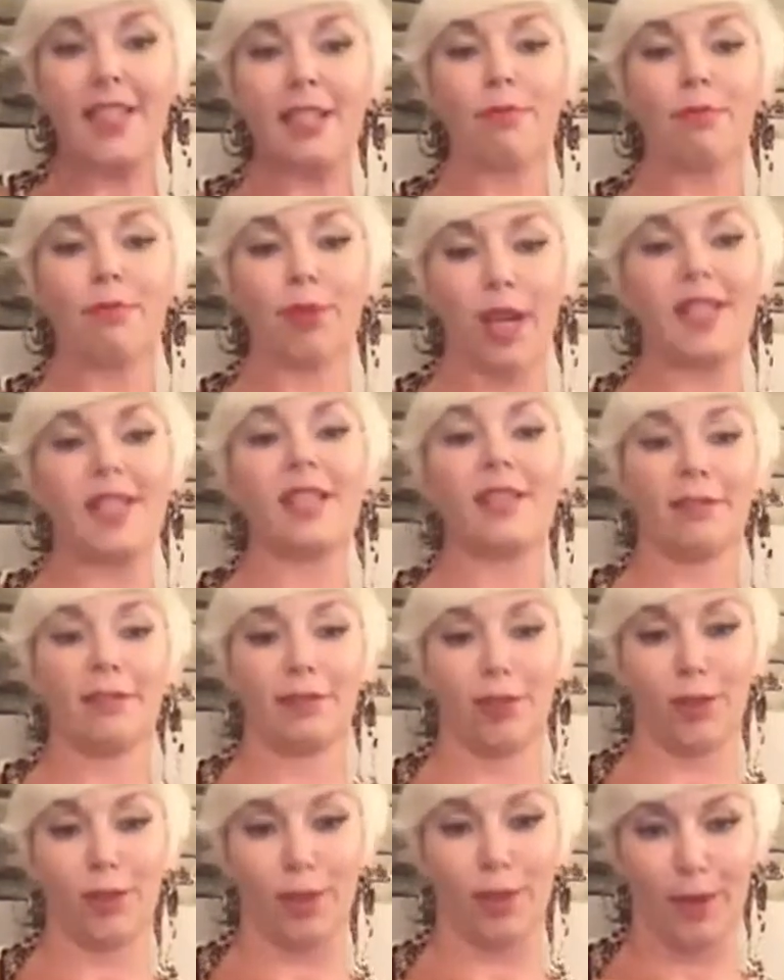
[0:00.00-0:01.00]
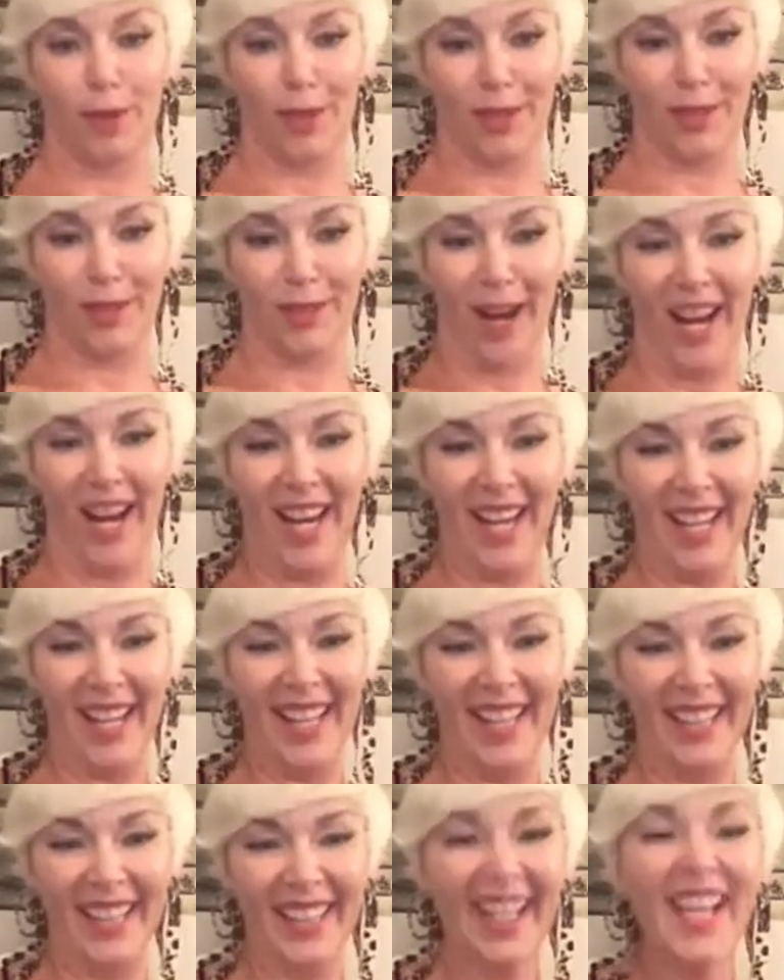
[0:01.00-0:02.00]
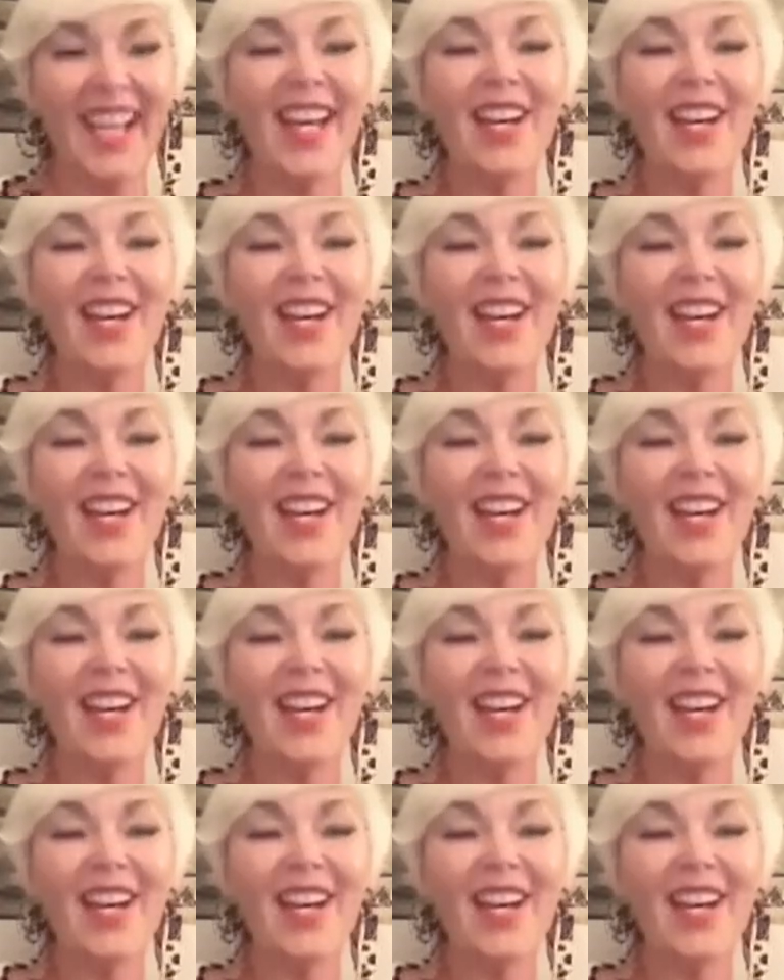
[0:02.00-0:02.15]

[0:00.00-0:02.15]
impressive floor work, right?